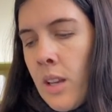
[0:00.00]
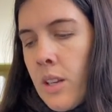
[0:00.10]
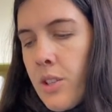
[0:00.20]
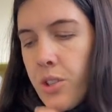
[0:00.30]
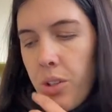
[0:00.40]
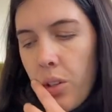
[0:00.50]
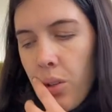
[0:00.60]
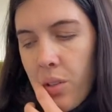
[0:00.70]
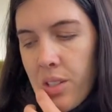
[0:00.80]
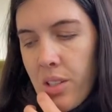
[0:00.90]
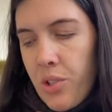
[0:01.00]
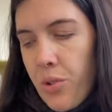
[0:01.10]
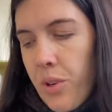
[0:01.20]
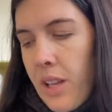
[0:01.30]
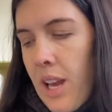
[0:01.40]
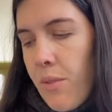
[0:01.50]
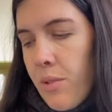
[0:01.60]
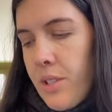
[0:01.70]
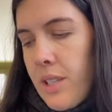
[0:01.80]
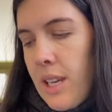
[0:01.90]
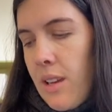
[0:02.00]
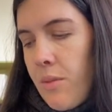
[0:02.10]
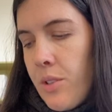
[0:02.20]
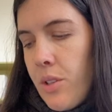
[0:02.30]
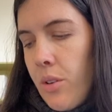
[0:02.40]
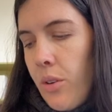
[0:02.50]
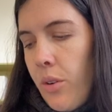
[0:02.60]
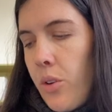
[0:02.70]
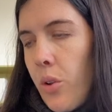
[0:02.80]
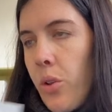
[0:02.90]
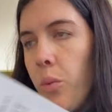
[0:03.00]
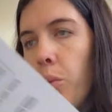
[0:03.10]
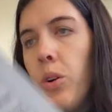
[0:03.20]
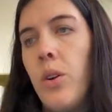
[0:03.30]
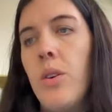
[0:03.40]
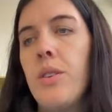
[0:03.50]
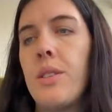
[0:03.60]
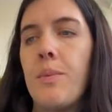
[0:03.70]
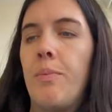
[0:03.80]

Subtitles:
Student looks at the drawing they have received, not the words,